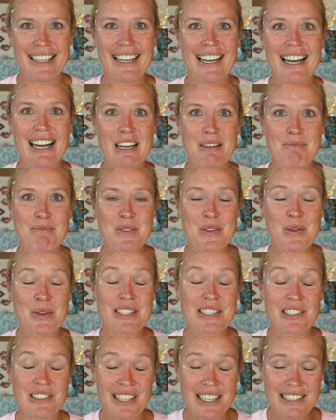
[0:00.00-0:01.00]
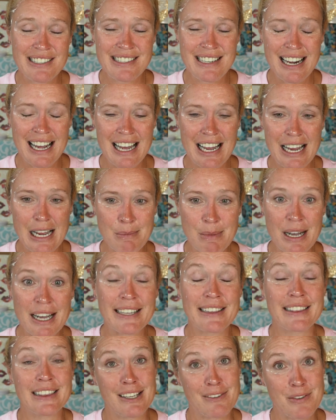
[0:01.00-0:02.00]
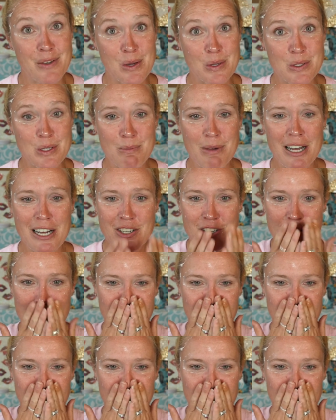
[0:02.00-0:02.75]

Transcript: Um, so until next time, I love you all so much.